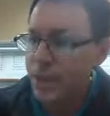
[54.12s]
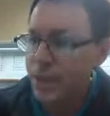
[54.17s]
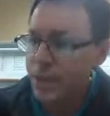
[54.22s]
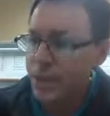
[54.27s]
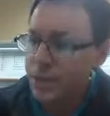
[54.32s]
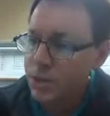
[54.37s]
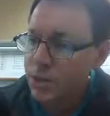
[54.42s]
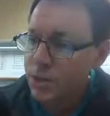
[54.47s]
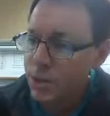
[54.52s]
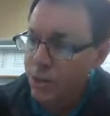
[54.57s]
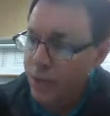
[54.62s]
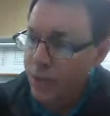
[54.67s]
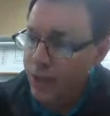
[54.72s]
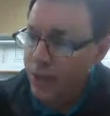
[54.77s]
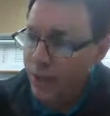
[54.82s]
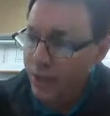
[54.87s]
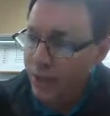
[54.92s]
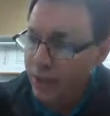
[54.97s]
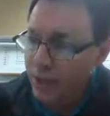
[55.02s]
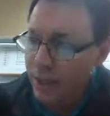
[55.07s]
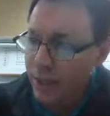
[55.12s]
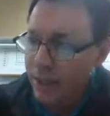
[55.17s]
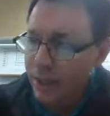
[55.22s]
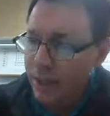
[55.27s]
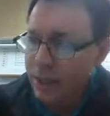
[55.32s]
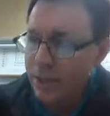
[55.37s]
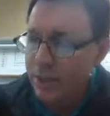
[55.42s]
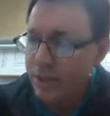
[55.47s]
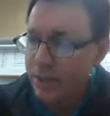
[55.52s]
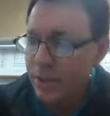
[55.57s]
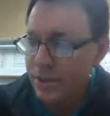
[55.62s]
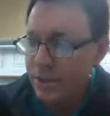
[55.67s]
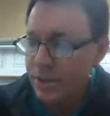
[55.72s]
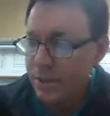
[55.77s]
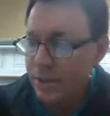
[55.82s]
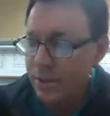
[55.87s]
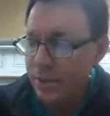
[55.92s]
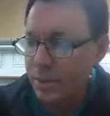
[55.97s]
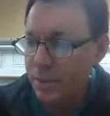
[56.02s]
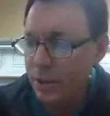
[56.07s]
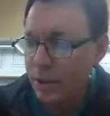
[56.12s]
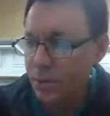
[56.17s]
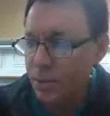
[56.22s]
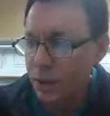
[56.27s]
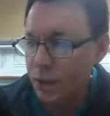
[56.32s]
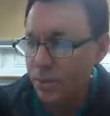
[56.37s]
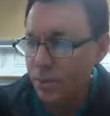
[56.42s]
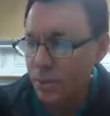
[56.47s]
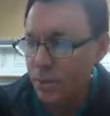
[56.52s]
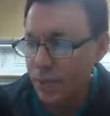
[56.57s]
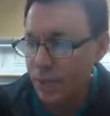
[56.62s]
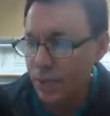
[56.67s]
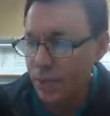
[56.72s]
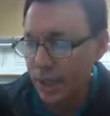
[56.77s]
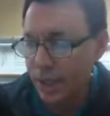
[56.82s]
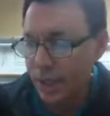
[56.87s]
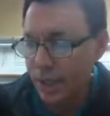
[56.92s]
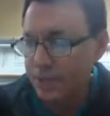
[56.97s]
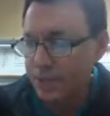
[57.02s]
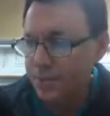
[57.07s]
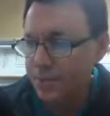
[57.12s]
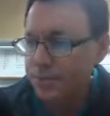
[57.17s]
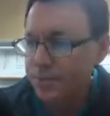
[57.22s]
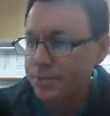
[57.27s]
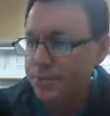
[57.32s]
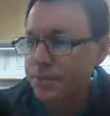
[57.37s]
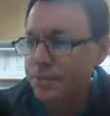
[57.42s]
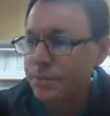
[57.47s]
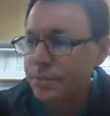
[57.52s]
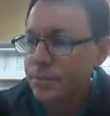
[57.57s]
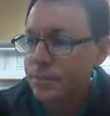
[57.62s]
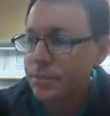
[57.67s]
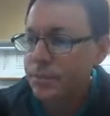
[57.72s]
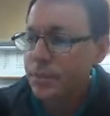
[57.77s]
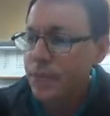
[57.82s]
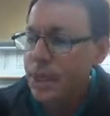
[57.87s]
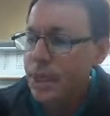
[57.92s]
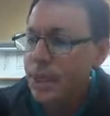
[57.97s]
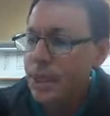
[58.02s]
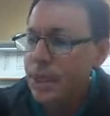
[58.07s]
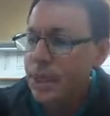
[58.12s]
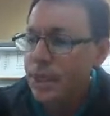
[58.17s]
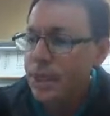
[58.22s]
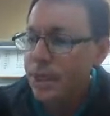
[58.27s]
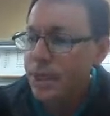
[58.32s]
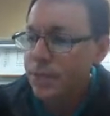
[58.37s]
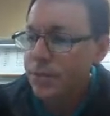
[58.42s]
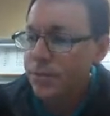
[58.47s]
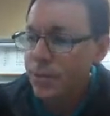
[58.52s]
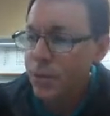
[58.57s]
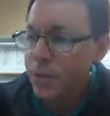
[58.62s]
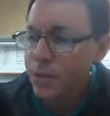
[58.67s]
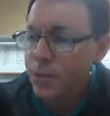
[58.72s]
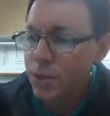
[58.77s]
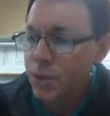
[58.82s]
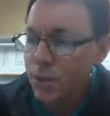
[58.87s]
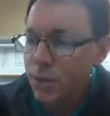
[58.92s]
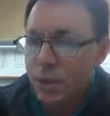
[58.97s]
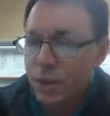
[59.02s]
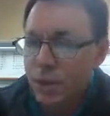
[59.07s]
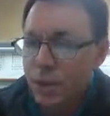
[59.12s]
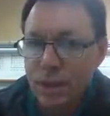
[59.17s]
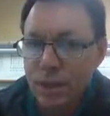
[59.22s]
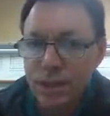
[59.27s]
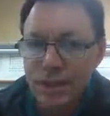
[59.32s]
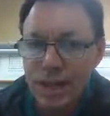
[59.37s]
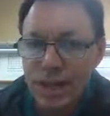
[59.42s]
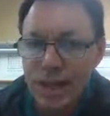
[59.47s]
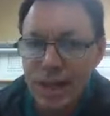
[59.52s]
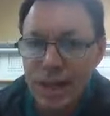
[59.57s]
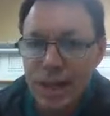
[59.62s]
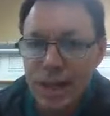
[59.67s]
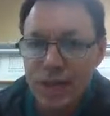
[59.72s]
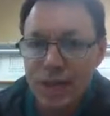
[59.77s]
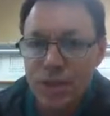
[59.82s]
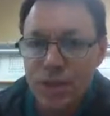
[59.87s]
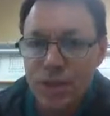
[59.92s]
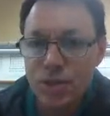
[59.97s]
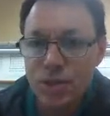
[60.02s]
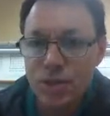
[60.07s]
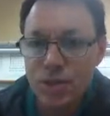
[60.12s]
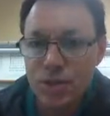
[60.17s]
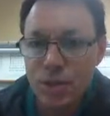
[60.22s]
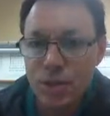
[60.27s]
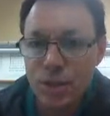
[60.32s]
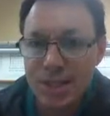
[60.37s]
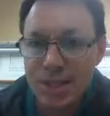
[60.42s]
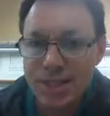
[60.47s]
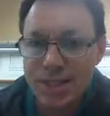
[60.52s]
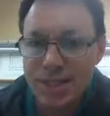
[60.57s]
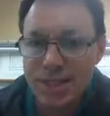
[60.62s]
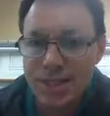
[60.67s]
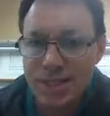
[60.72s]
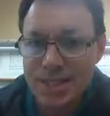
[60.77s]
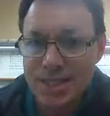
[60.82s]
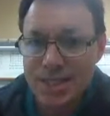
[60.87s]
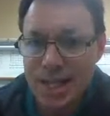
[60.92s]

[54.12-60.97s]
So that line, that's going to be our terminal side. If we draw a line straight